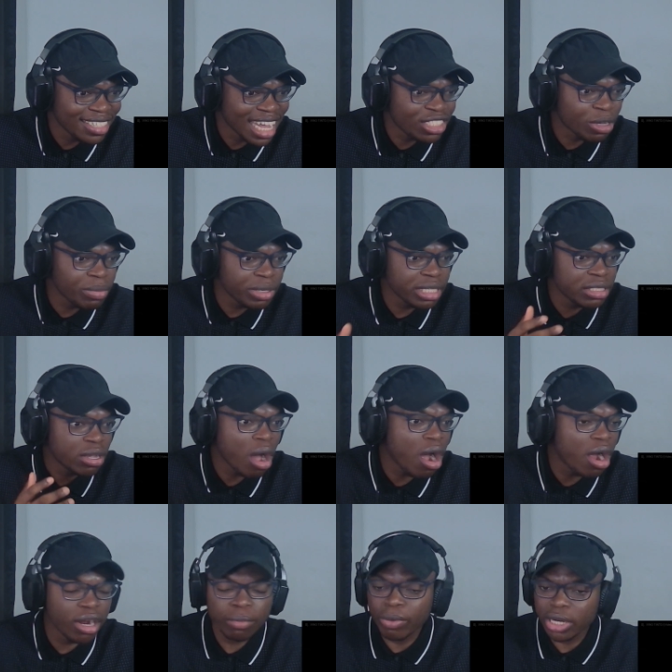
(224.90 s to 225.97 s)
That's somebody's
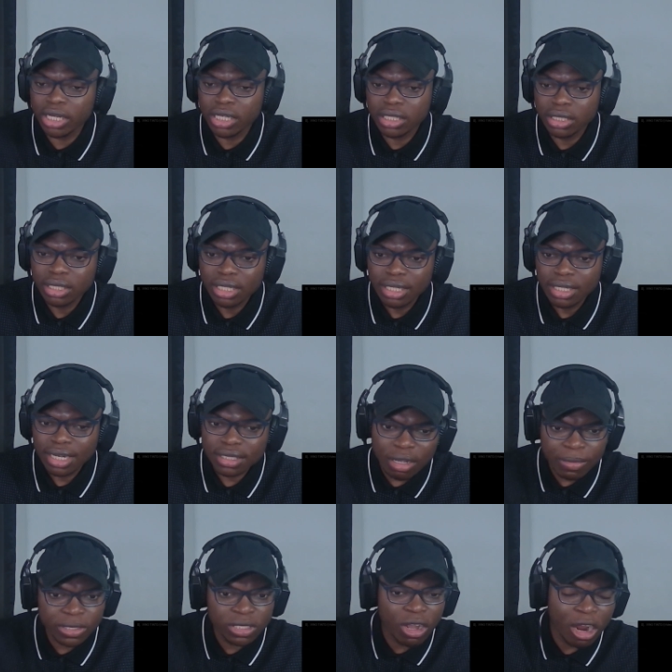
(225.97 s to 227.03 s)
heart, bro. That's
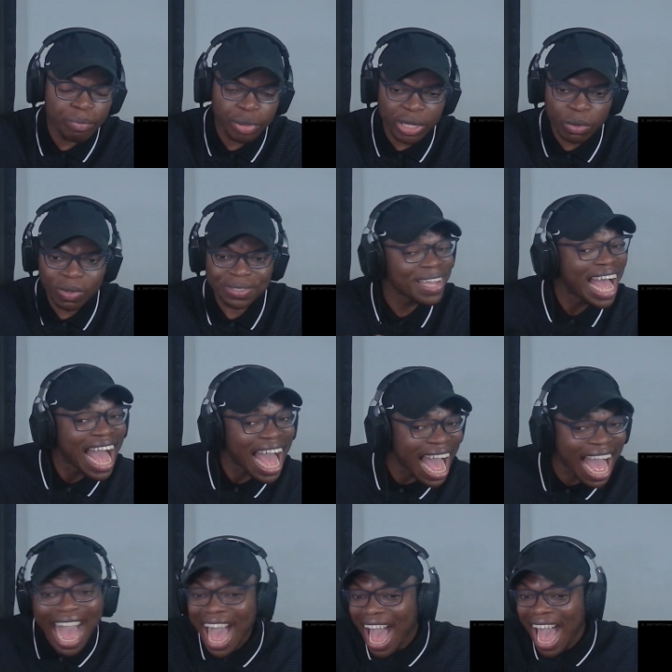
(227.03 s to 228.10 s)
somebody's heart beating with me.
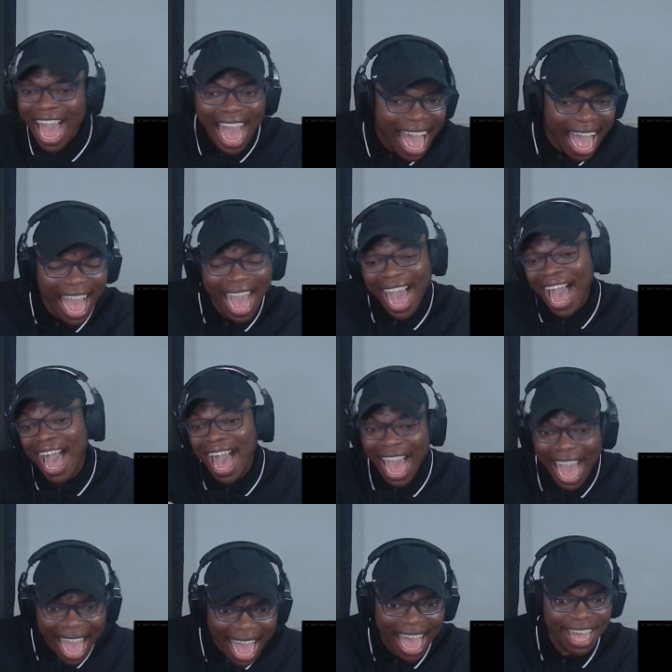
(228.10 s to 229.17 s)
Ah, ah, ah, ah,
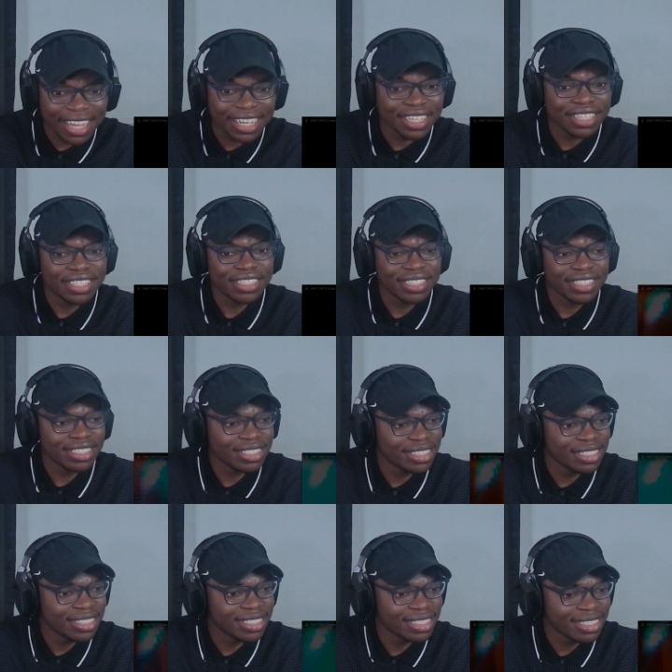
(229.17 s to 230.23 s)

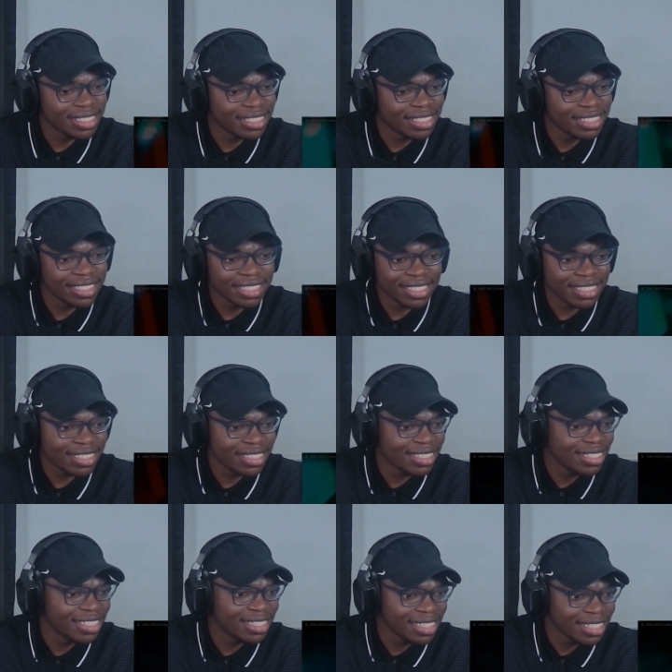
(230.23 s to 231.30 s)

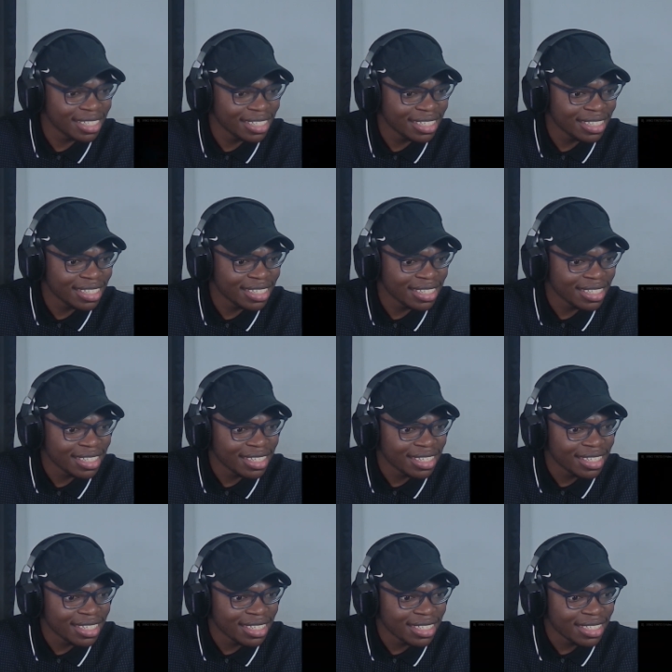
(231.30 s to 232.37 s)

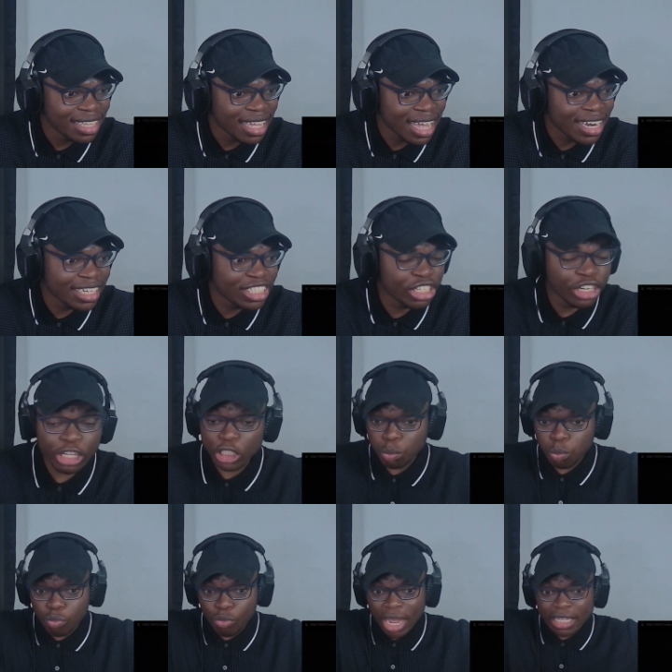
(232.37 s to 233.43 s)
ah. And then she just
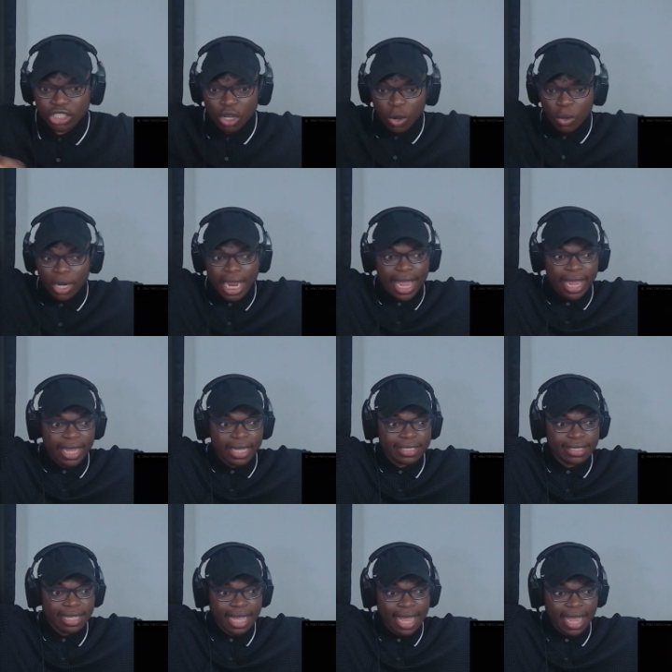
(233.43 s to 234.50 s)
spreads her
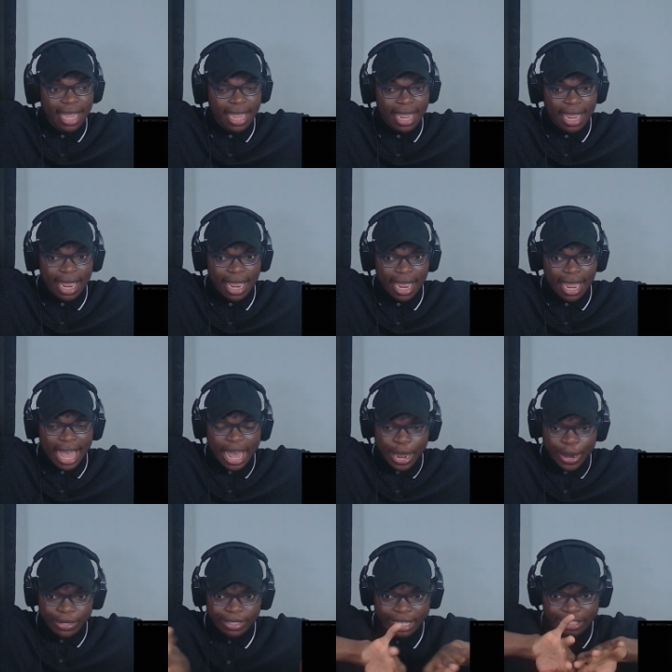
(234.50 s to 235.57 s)
legs.
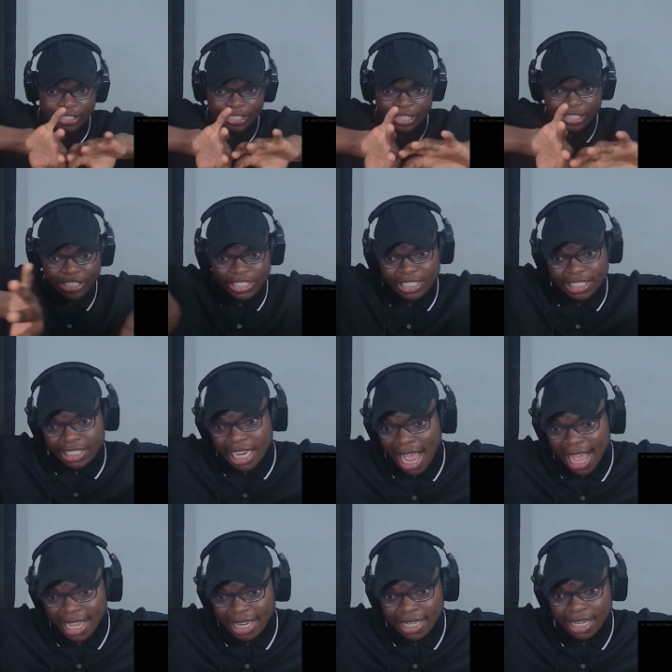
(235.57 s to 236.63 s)
And her thing's just
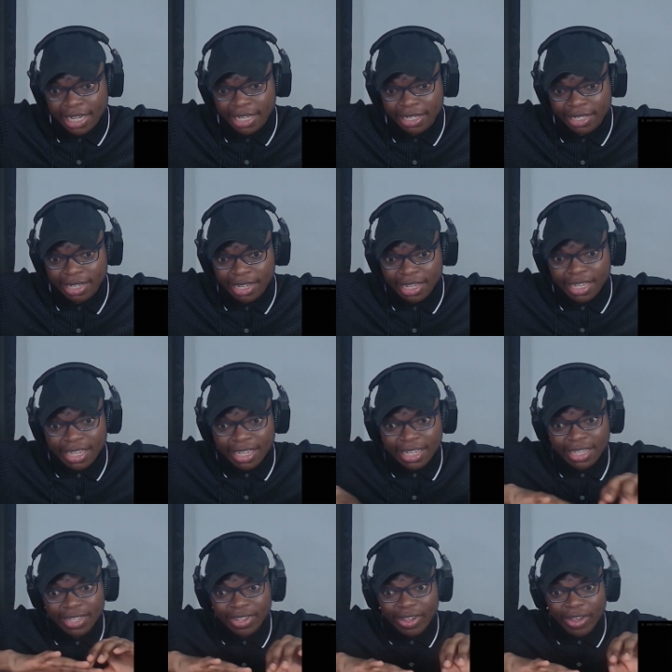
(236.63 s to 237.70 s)
shining.
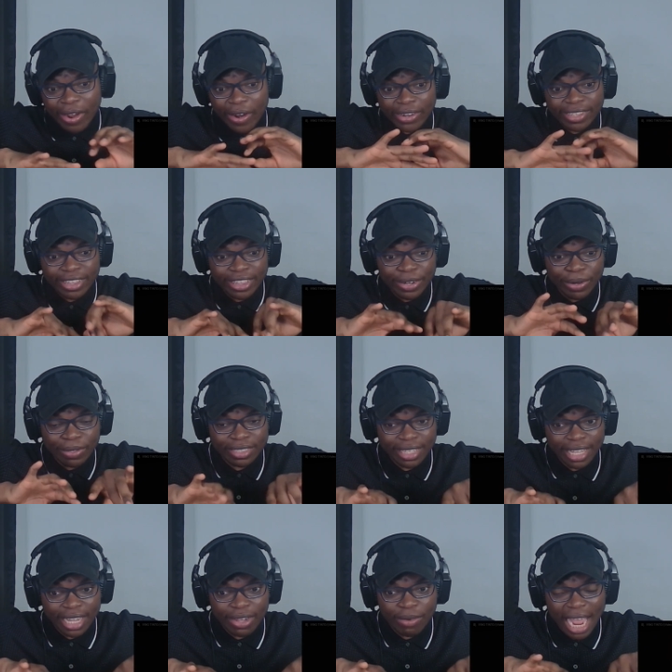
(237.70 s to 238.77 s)
Her little
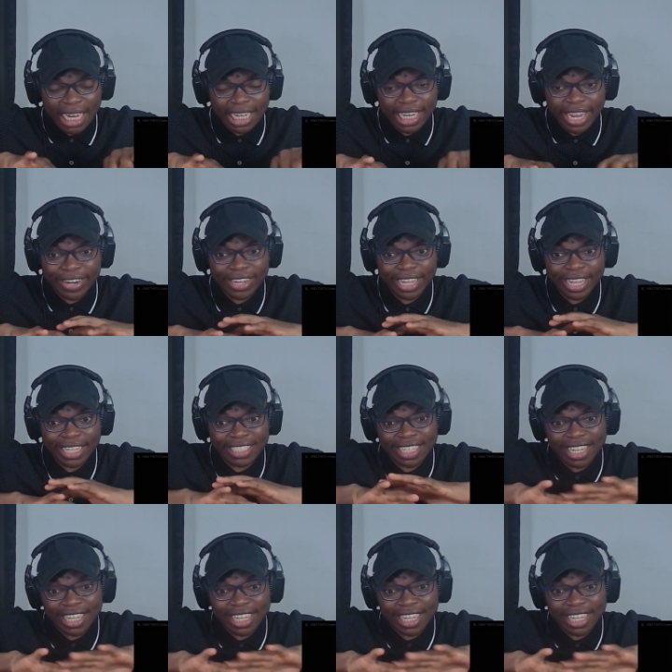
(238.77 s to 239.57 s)
thing right there is